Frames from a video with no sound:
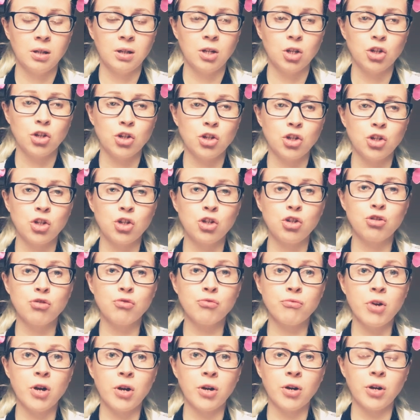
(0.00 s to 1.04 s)

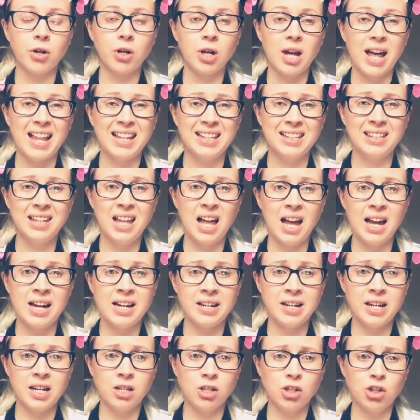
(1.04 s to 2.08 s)
Struck.
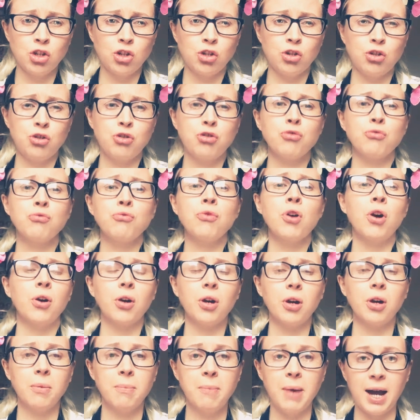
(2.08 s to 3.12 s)
Lightning
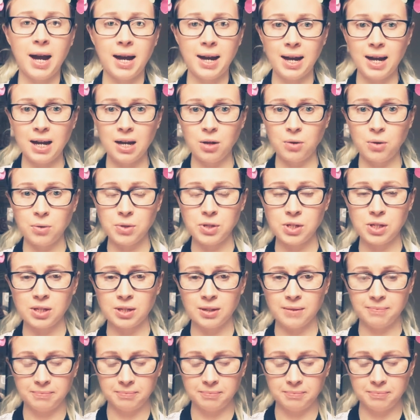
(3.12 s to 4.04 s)
struck my house.